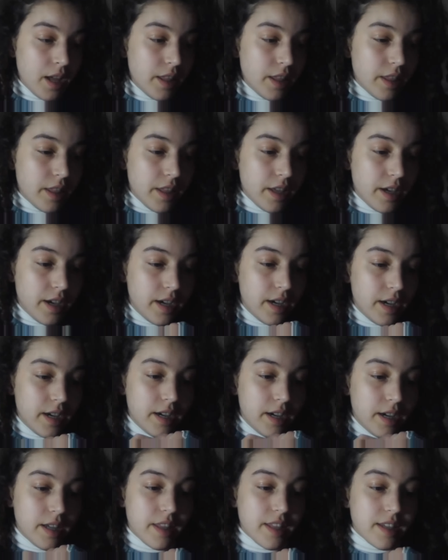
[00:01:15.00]

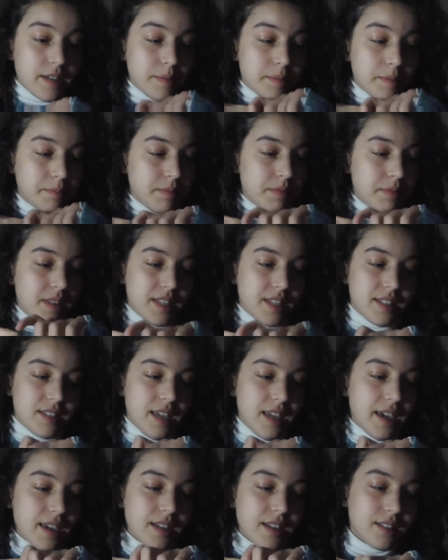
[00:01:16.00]
The
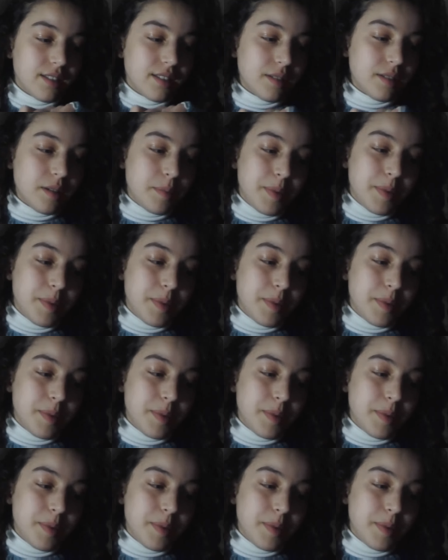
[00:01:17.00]
second